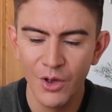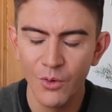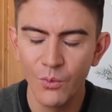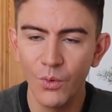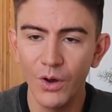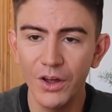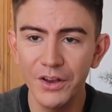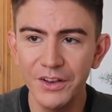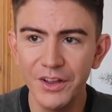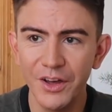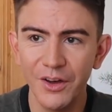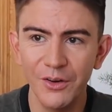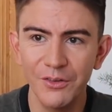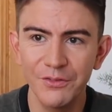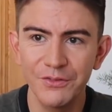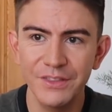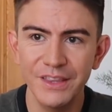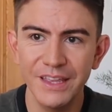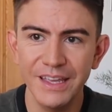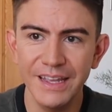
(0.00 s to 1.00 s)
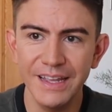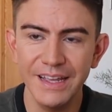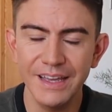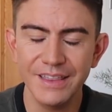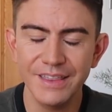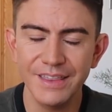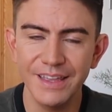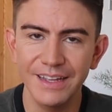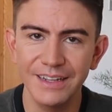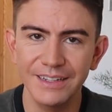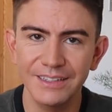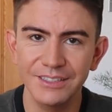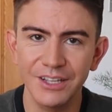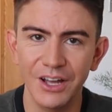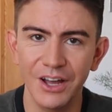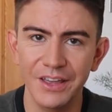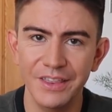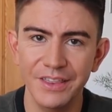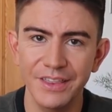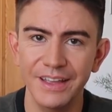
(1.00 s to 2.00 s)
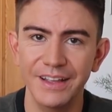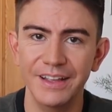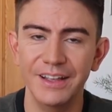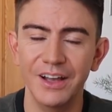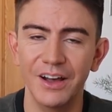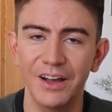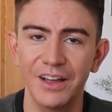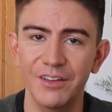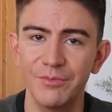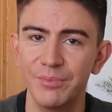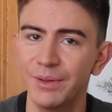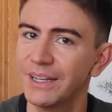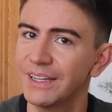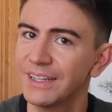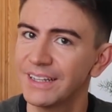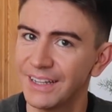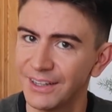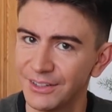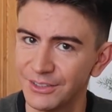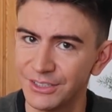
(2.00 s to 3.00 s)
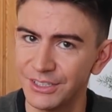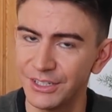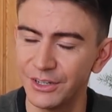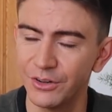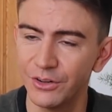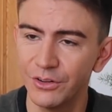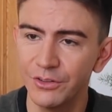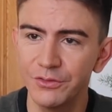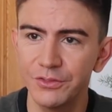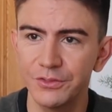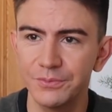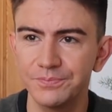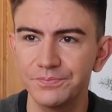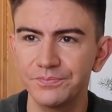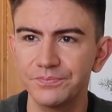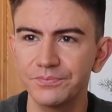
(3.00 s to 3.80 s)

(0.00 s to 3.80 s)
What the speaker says: One of the things that I think I have been guilty of